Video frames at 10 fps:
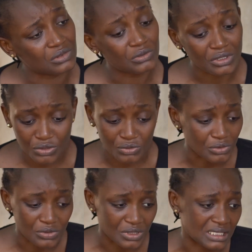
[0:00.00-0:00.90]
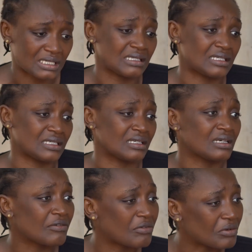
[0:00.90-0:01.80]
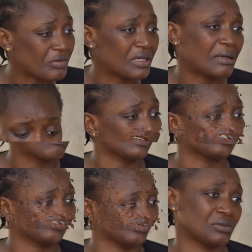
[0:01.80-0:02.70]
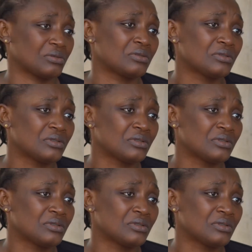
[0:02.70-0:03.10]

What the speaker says: you need to go to the city for greener pasture.